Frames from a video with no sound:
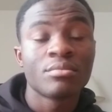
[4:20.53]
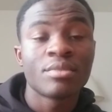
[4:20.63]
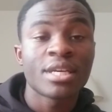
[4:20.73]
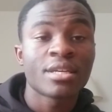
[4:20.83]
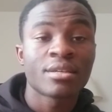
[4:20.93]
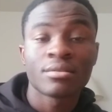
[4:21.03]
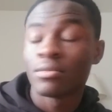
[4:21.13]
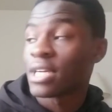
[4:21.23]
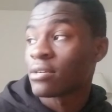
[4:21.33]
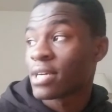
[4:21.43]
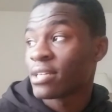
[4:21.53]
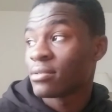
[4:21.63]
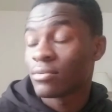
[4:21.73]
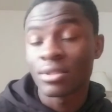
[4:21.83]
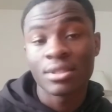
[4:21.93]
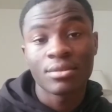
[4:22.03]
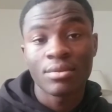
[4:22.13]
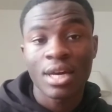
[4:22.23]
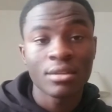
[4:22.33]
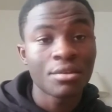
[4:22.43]
Man, when I write, when
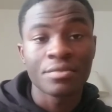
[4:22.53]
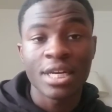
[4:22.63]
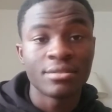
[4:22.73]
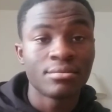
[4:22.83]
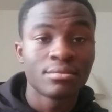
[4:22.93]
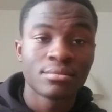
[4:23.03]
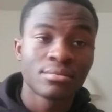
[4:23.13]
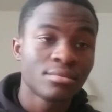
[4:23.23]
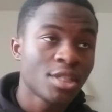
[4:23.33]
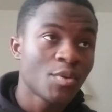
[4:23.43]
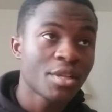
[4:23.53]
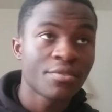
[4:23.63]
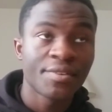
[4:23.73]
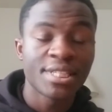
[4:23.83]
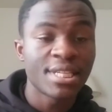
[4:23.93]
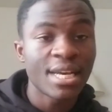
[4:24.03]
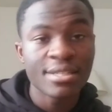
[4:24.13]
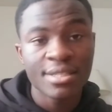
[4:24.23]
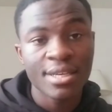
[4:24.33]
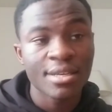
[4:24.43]
I love writing, whether if it's an
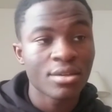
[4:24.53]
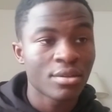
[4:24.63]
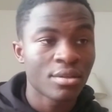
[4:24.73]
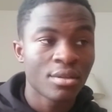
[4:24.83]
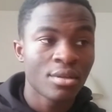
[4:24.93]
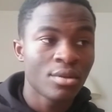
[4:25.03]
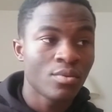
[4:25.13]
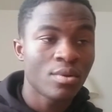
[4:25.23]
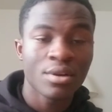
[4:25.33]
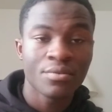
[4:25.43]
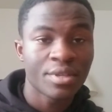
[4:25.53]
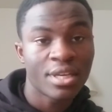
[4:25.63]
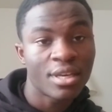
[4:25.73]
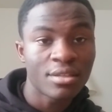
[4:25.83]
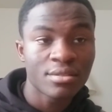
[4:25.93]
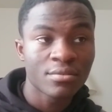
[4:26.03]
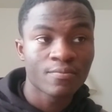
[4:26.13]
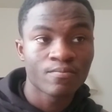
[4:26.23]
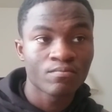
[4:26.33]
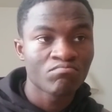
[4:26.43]
essay or whatever the case,
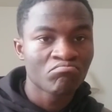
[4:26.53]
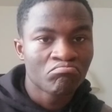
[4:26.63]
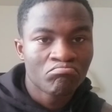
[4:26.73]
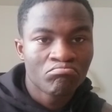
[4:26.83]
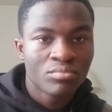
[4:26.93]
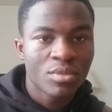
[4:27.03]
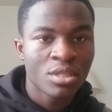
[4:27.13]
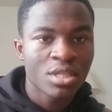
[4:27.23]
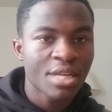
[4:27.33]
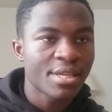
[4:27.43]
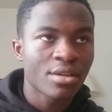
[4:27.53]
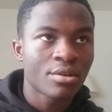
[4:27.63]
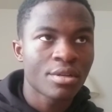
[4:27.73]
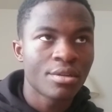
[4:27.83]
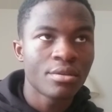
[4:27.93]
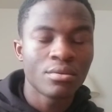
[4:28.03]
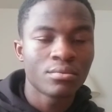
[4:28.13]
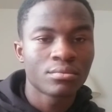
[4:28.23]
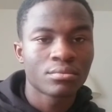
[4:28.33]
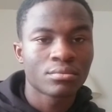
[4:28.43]
it's not that hard to do,
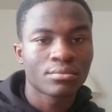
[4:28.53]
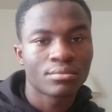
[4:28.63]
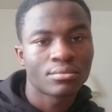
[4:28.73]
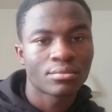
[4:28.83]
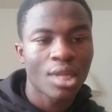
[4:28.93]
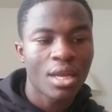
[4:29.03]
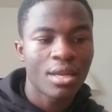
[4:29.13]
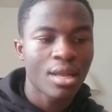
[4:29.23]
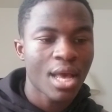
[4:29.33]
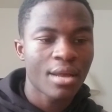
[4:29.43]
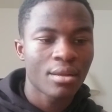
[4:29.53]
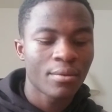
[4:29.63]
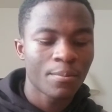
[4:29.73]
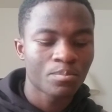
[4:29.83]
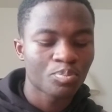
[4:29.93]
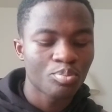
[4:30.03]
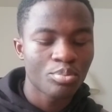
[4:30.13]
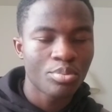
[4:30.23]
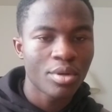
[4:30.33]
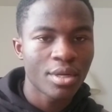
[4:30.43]
and how to
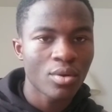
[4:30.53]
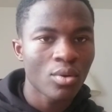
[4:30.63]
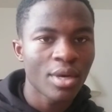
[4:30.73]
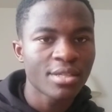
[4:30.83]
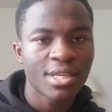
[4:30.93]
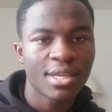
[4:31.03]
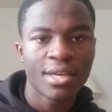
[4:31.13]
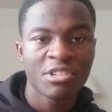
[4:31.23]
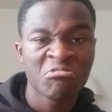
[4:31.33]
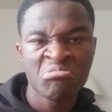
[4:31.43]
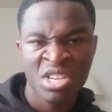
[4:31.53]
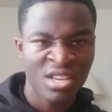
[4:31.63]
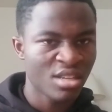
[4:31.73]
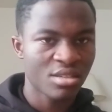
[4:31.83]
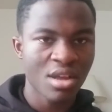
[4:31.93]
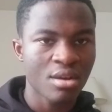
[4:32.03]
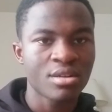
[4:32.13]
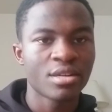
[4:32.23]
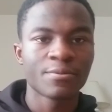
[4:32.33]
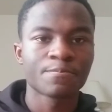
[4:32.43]
put a whole essay together. It's not
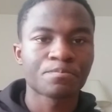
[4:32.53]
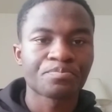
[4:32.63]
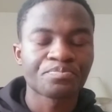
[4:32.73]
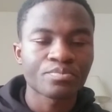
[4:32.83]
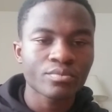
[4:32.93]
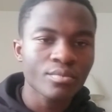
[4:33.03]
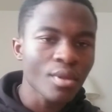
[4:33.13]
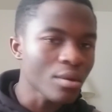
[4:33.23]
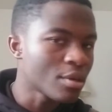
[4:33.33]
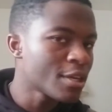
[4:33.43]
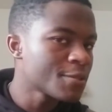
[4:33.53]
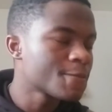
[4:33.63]
hard. Right?